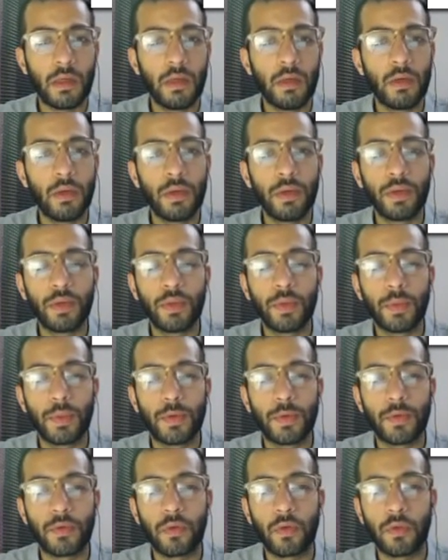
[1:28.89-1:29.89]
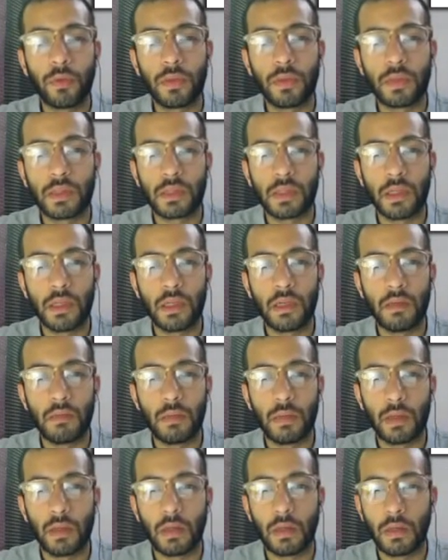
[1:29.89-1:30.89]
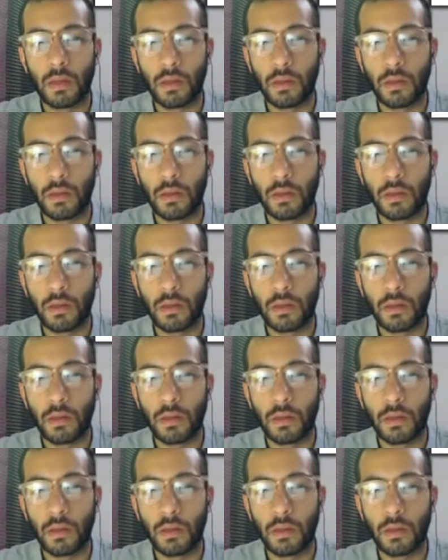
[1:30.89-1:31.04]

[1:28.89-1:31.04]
In order to perform the same